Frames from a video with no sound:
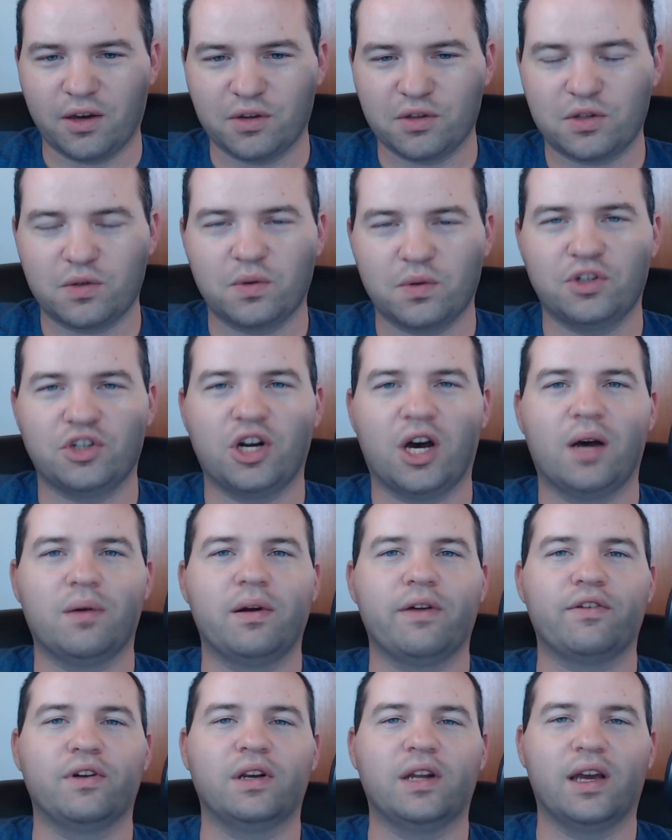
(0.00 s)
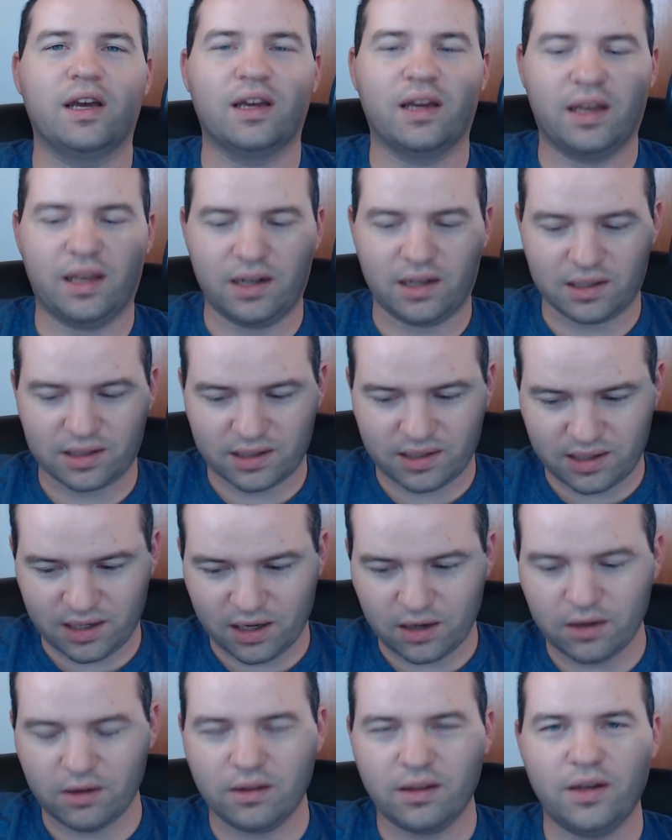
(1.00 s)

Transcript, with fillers: to a job every day in a single